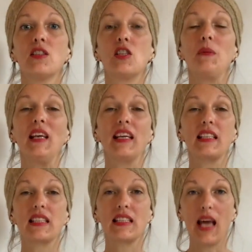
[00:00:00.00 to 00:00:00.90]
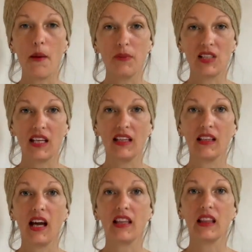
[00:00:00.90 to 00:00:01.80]
to be
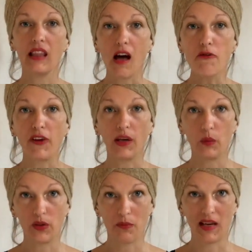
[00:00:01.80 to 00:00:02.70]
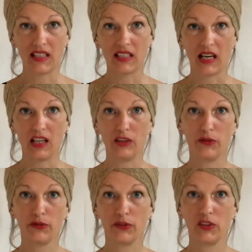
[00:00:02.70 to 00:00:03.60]
accepting and loving with myself.